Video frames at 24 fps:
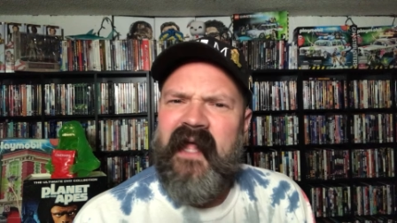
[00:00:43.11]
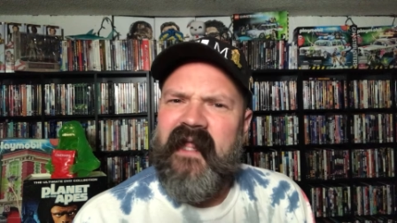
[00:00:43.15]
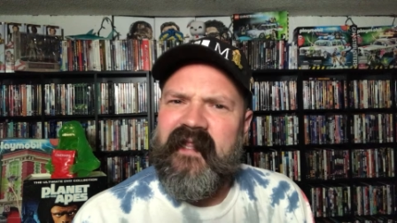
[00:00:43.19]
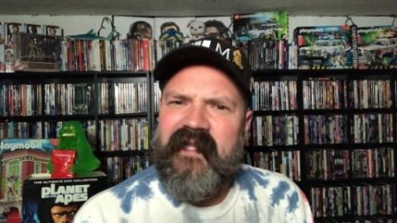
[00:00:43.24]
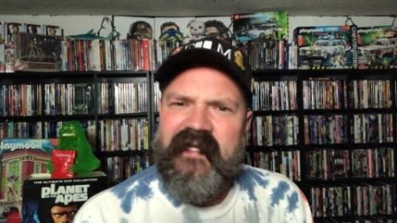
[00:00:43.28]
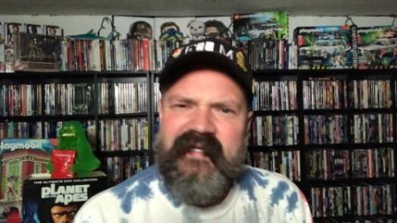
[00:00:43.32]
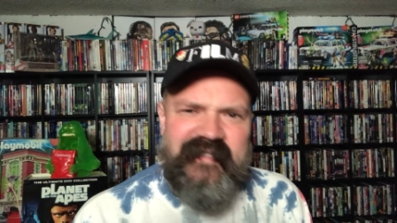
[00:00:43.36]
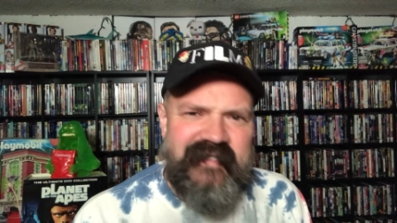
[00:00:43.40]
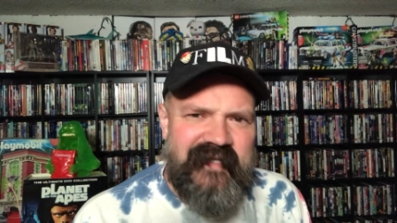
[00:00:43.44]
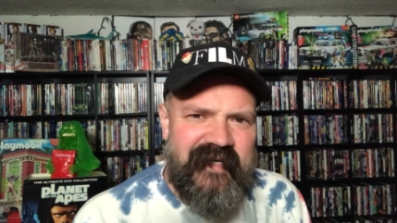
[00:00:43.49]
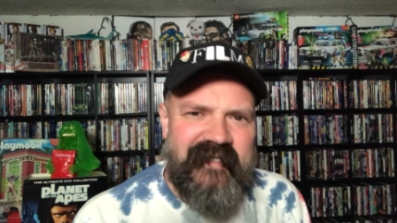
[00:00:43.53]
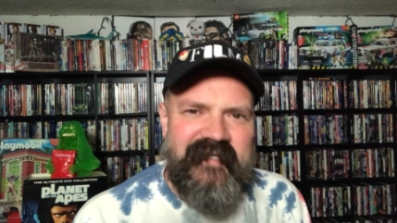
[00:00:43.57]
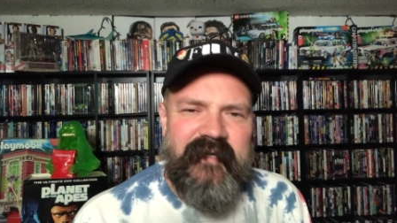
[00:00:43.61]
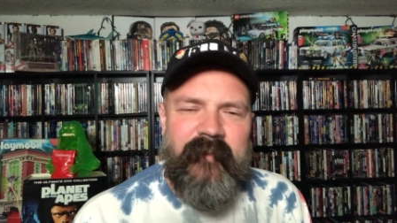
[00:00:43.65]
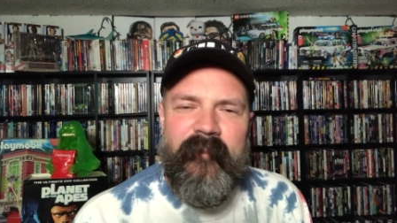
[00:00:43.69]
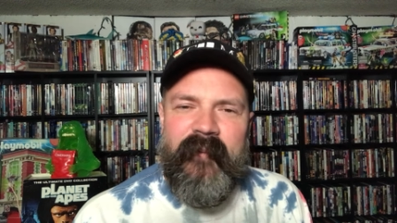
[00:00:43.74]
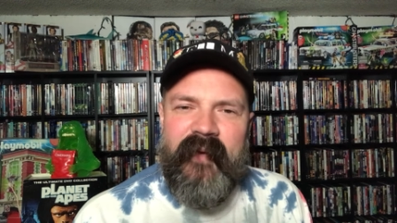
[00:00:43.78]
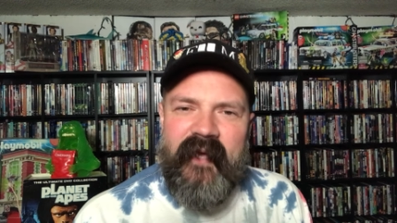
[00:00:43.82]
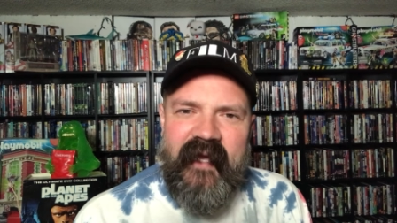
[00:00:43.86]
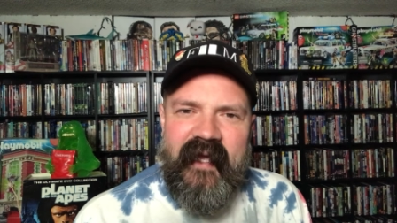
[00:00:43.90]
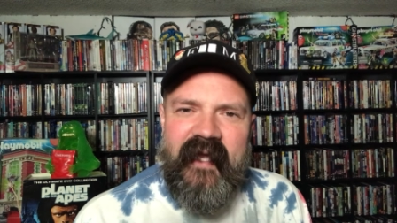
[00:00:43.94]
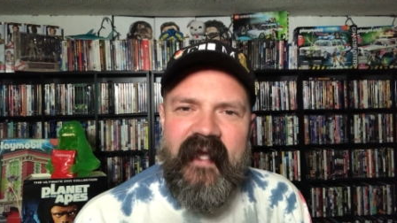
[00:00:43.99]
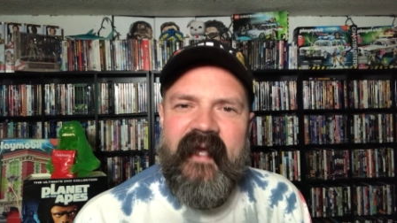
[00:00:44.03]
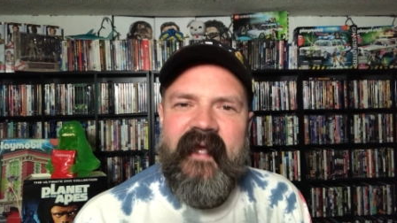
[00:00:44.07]
Let's get to
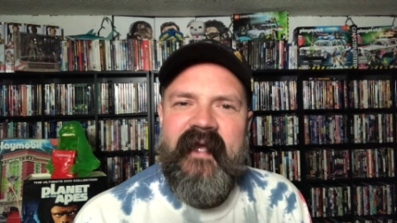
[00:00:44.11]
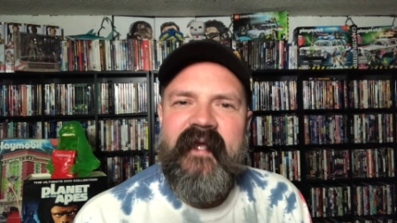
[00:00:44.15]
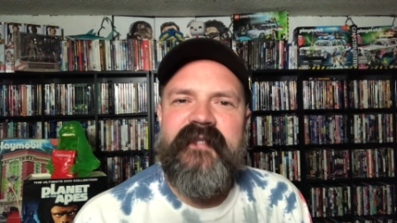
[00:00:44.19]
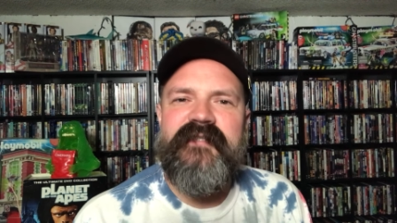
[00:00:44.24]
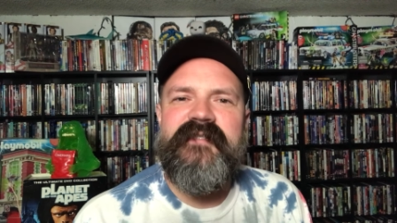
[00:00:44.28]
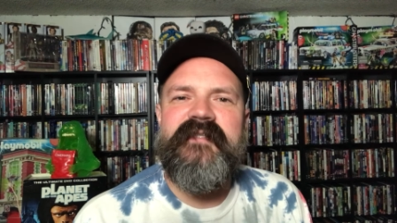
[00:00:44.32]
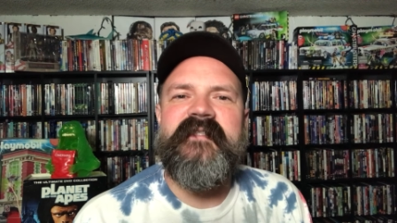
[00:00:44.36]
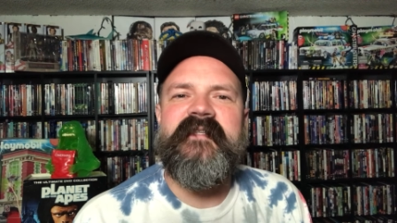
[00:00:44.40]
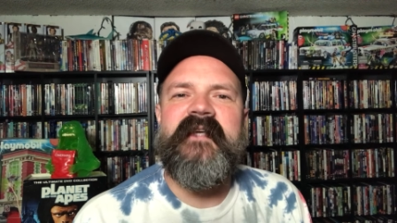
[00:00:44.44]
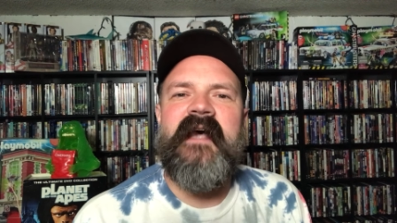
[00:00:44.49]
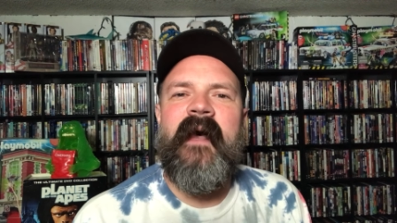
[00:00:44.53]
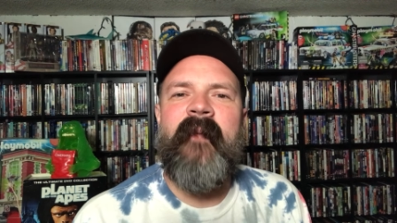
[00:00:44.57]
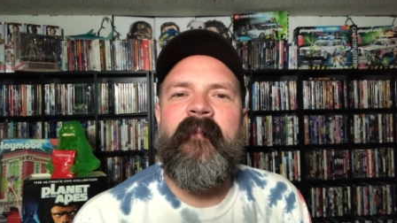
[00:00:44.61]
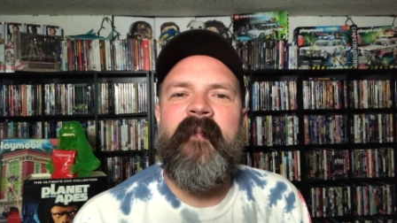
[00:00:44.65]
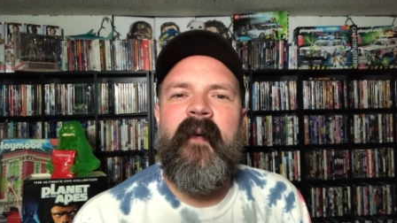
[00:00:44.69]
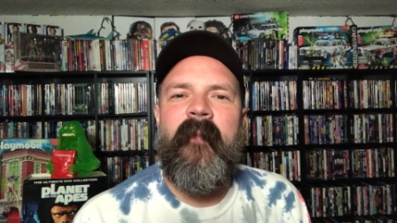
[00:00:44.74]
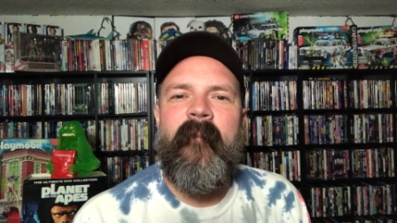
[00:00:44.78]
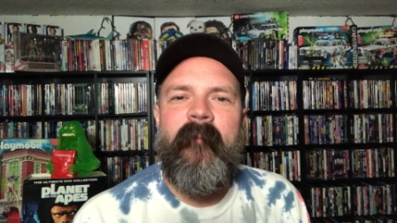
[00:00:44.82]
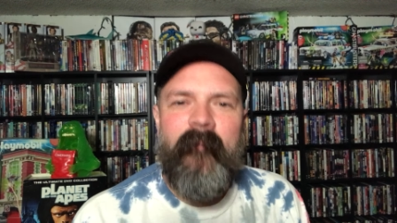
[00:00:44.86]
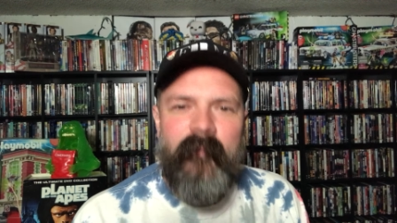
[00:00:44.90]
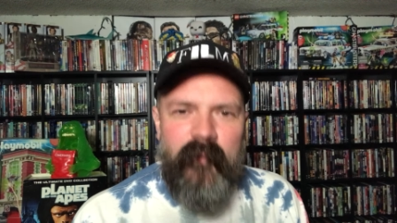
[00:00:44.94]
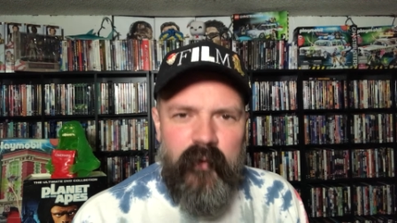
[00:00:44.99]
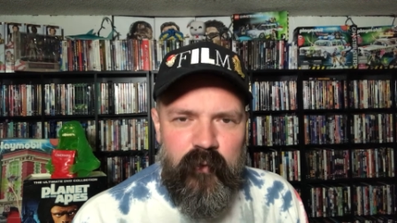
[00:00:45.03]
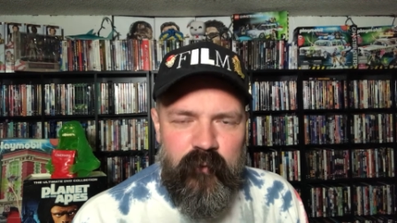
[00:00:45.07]
picking some
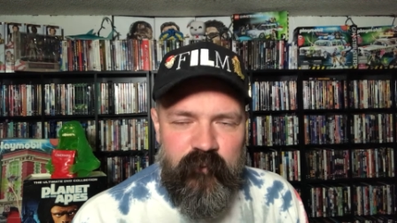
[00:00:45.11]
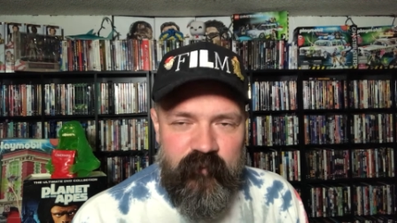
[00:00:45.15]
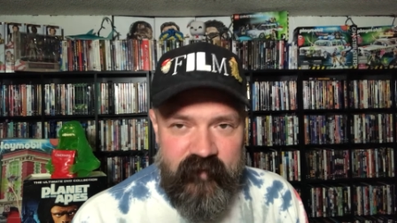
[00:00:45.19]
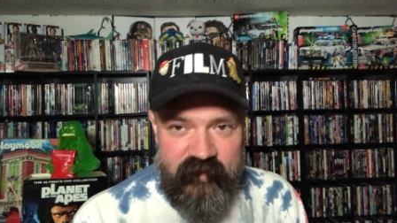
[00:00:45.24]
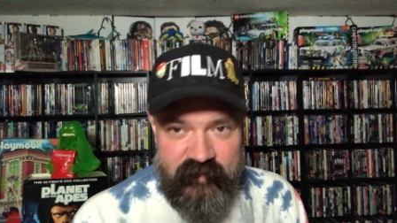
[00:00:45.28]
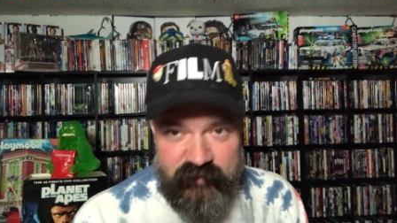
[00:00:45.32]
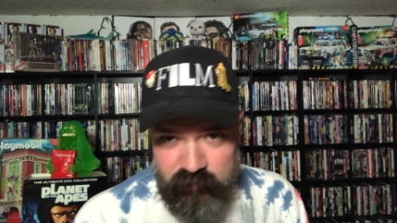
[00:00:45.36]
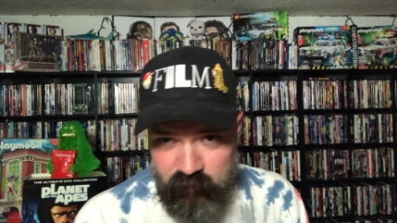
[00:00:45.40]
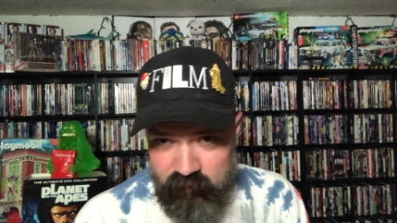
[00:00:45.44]
movies.